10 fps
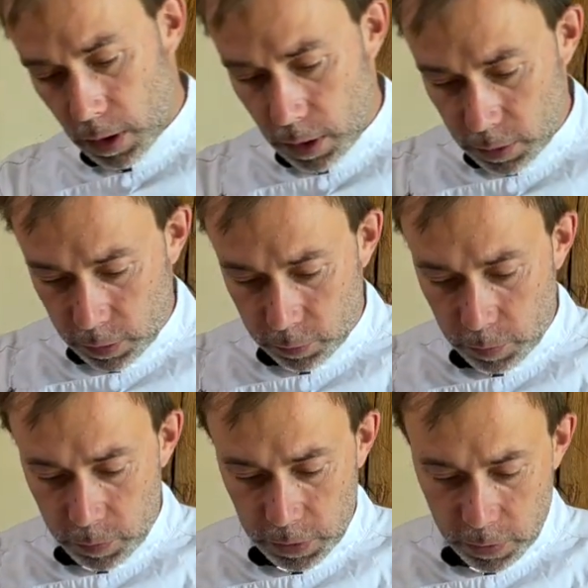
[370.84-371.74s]
This will
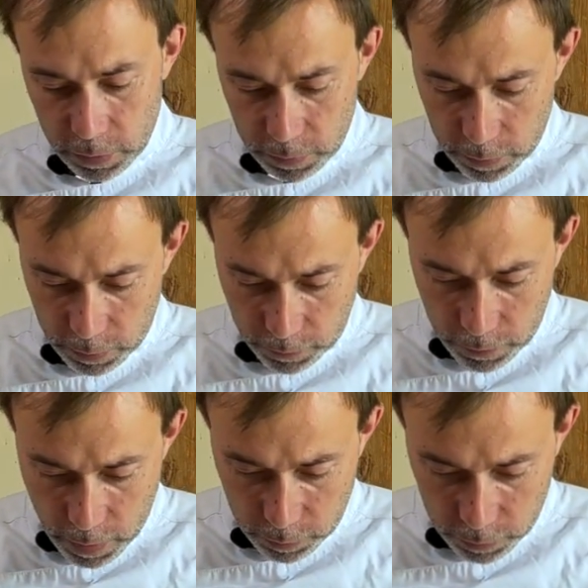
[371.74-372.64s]
be the
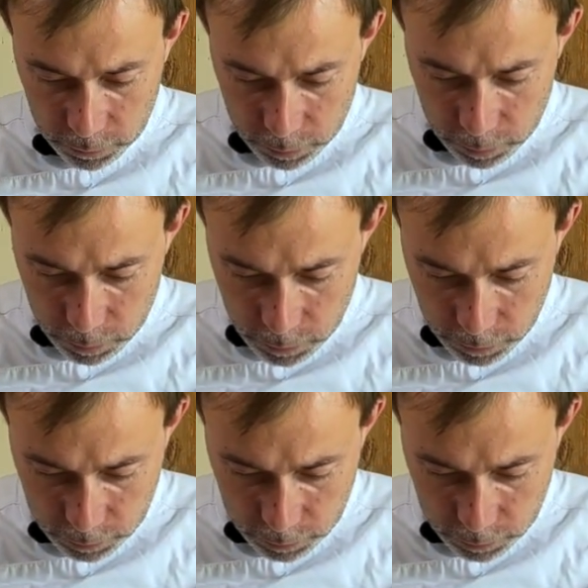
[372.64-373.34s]
fond of the